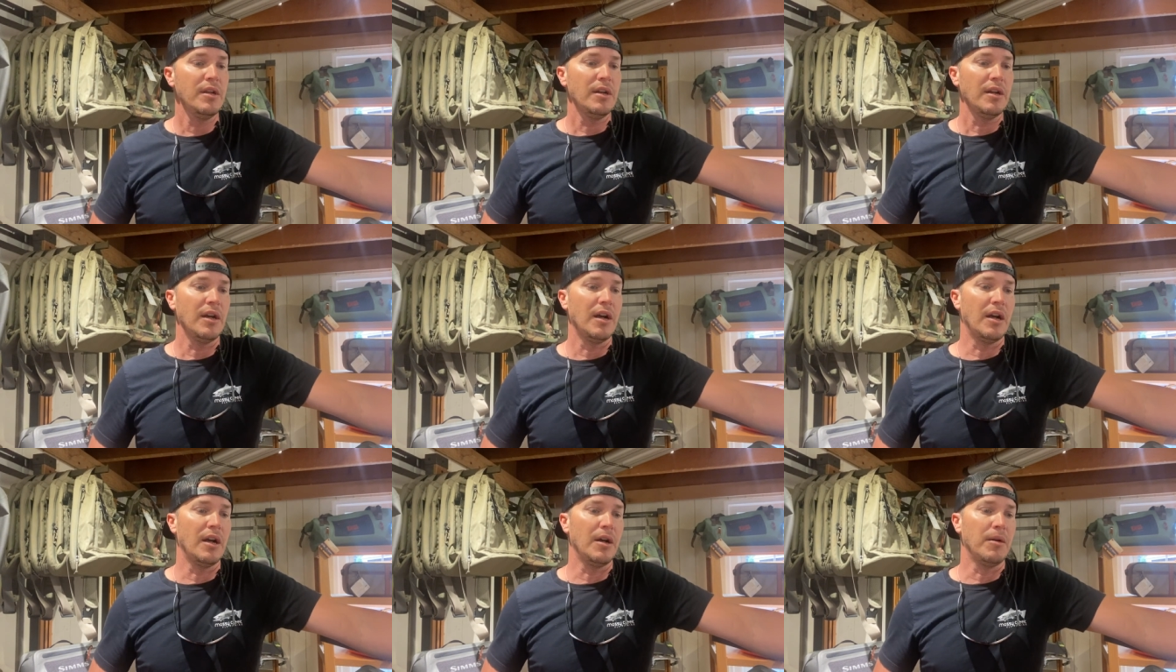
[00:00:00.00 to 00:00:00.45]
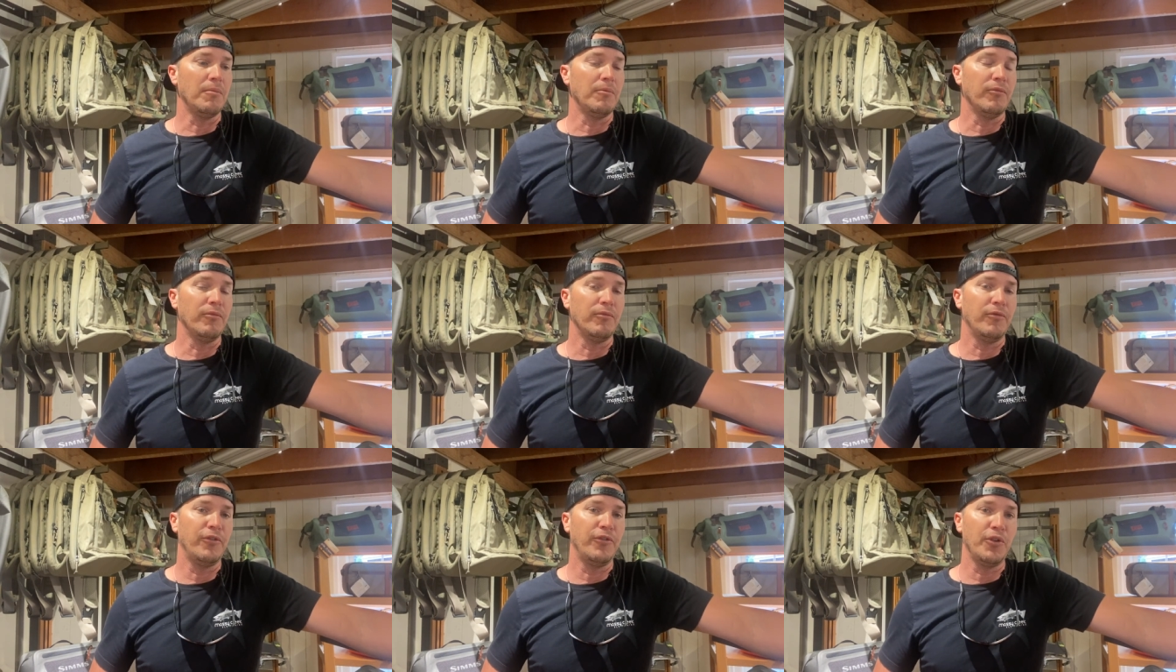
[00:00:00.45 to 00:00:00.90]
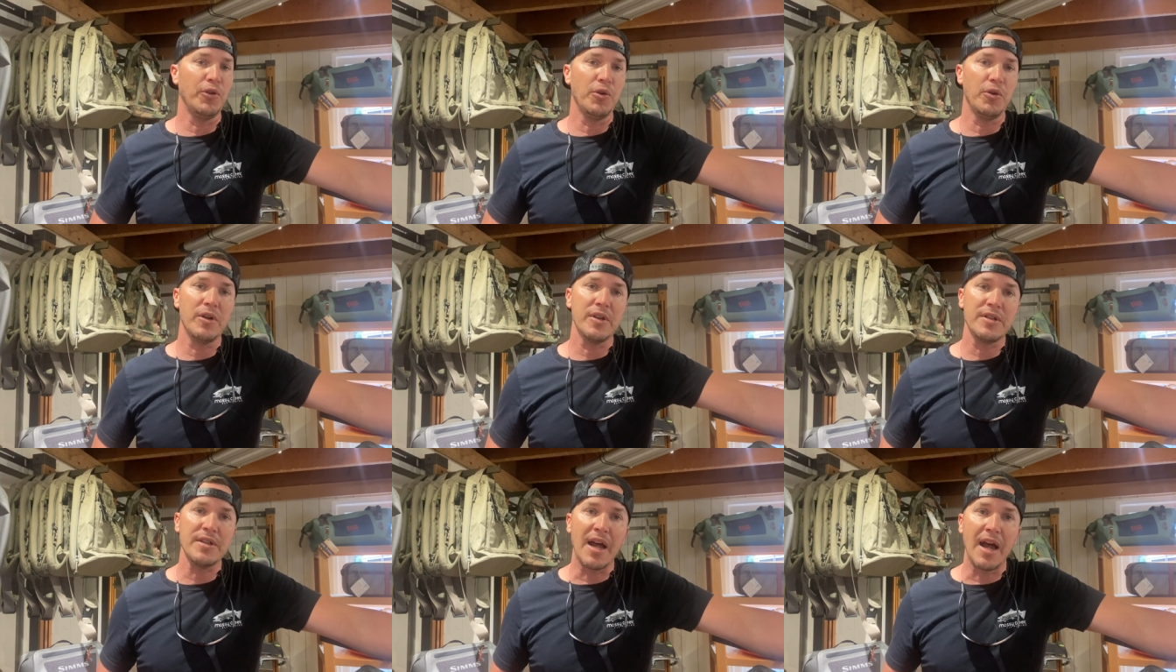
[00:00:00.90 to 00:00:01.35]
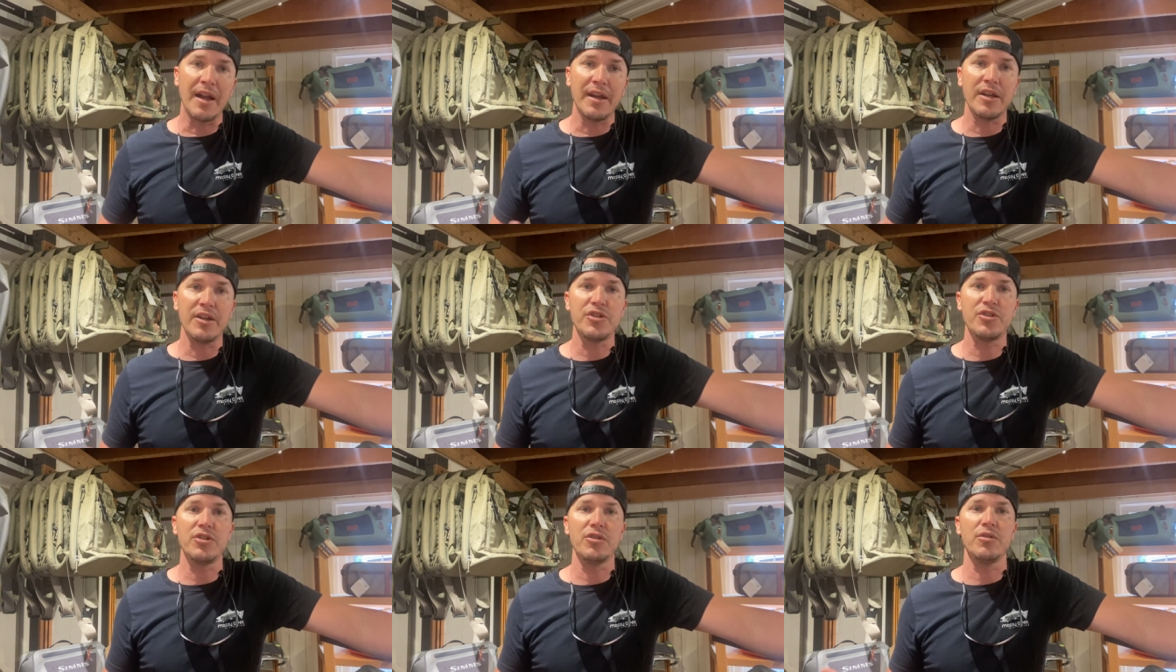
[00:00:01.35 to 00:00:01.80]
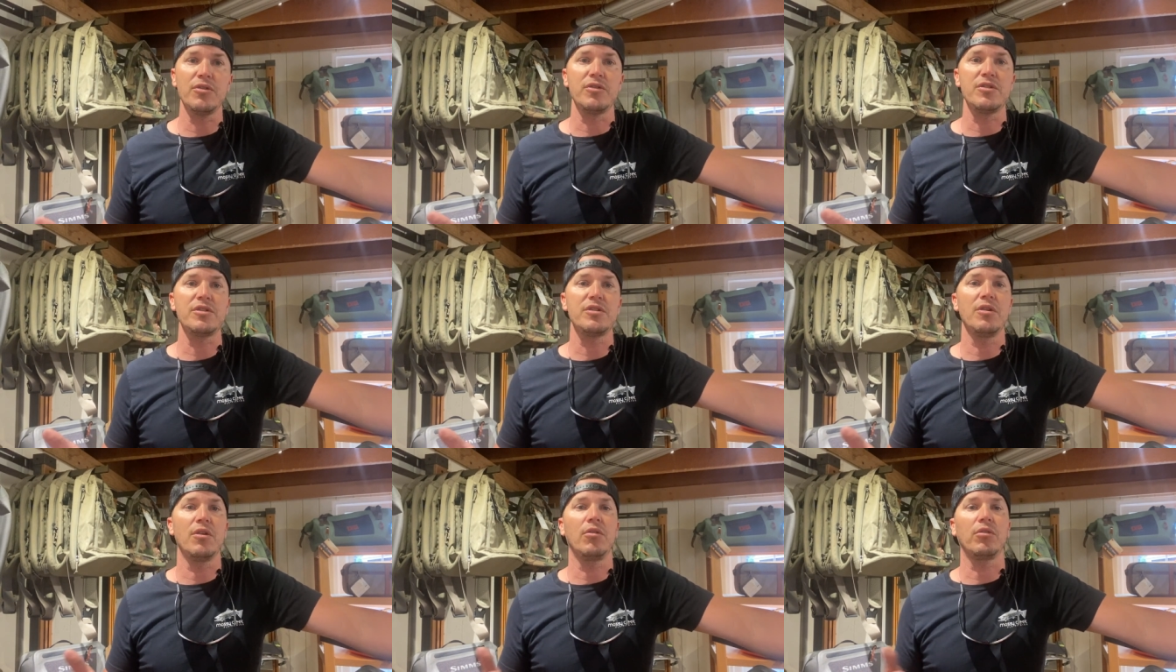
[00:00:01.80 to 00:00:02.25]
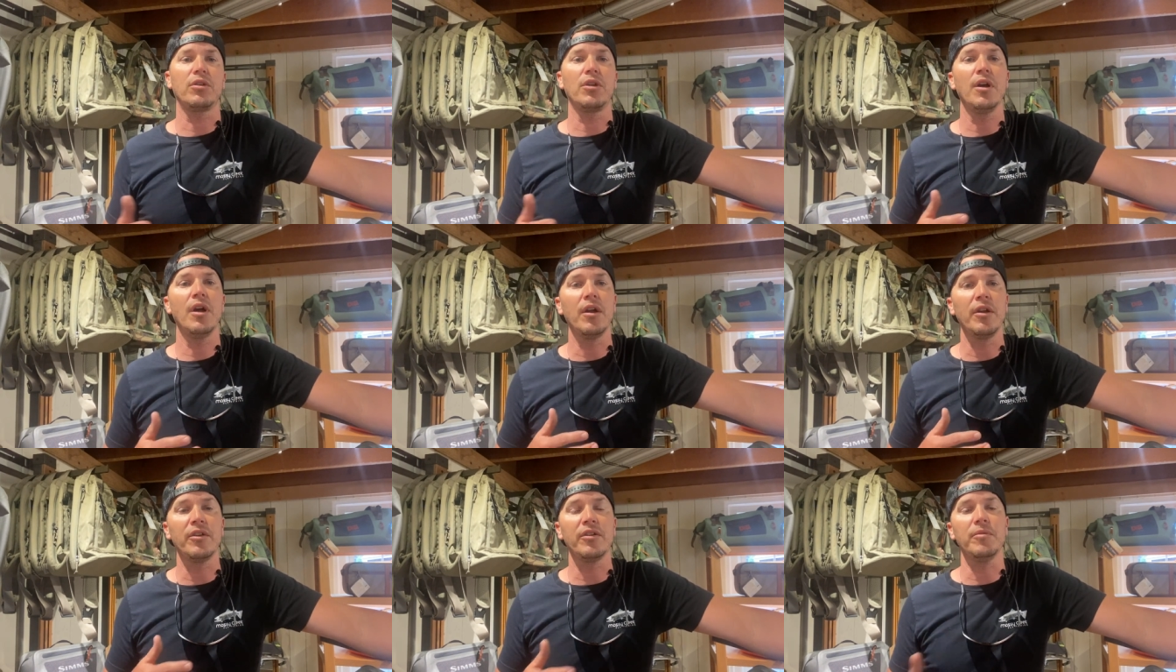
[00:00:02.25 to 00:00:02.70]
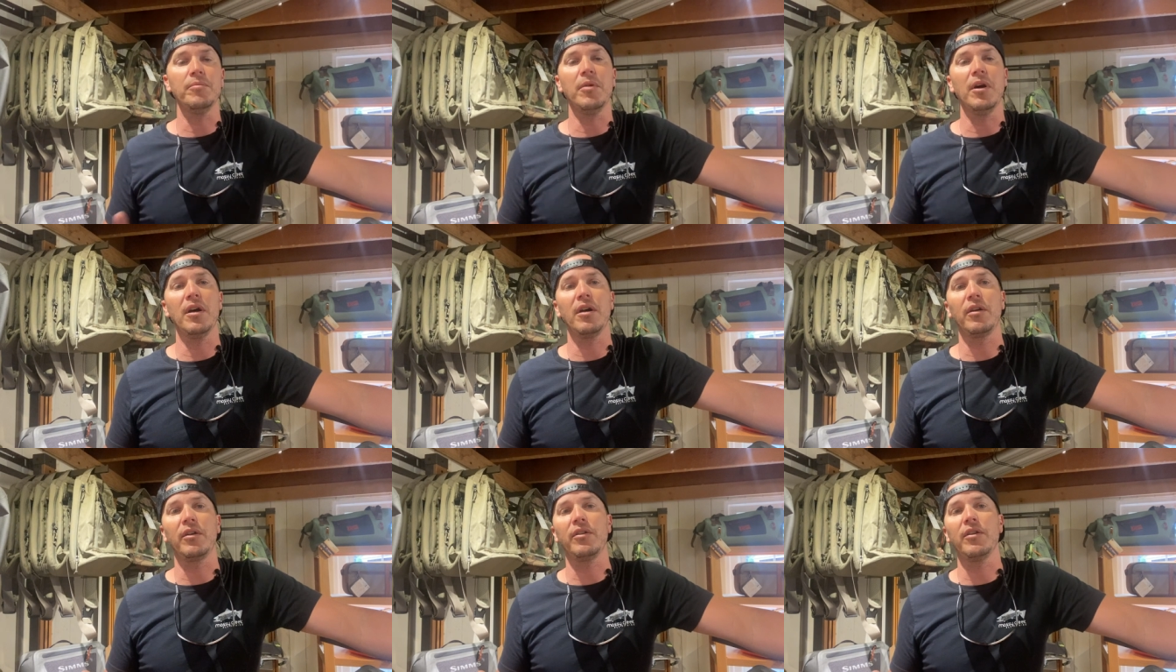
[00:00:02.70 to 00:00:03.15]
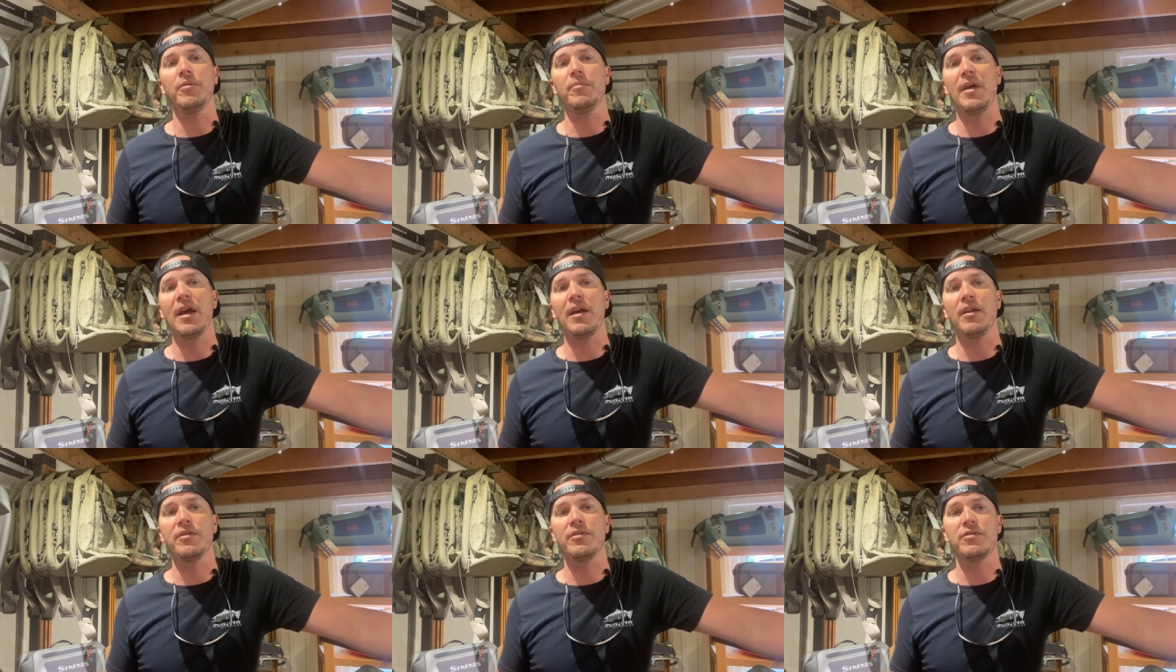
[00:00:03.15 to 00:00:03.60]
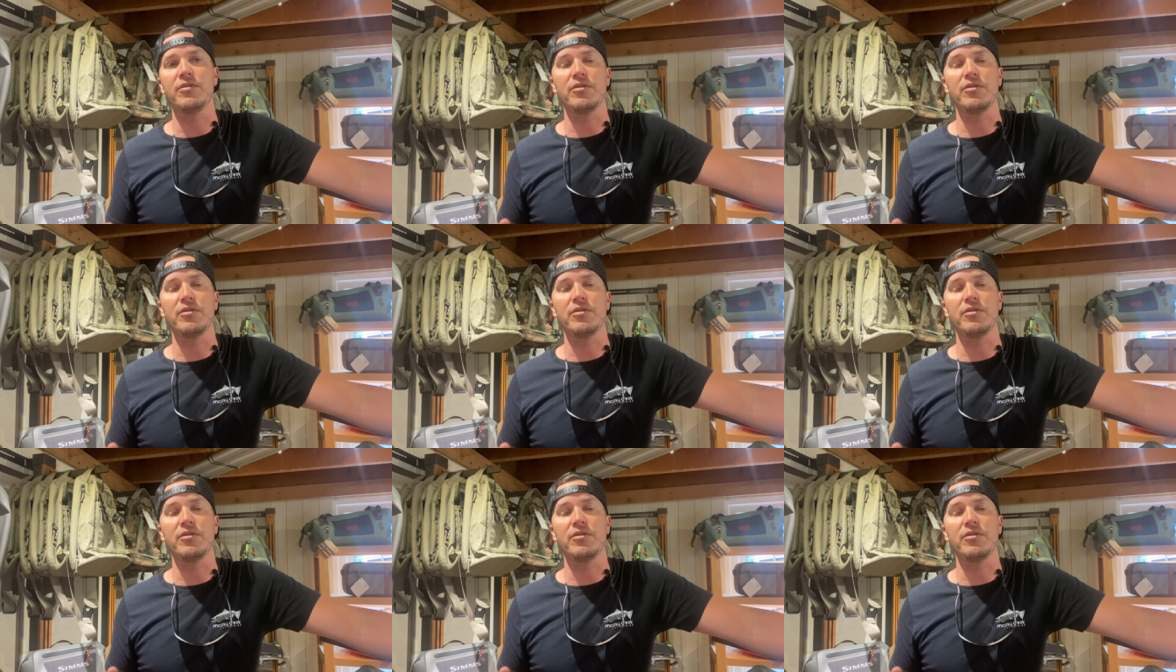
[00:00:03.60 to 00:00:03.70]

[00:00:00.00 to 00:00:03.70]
Um, food is not an issue. There's still tons of bugs in the mountains.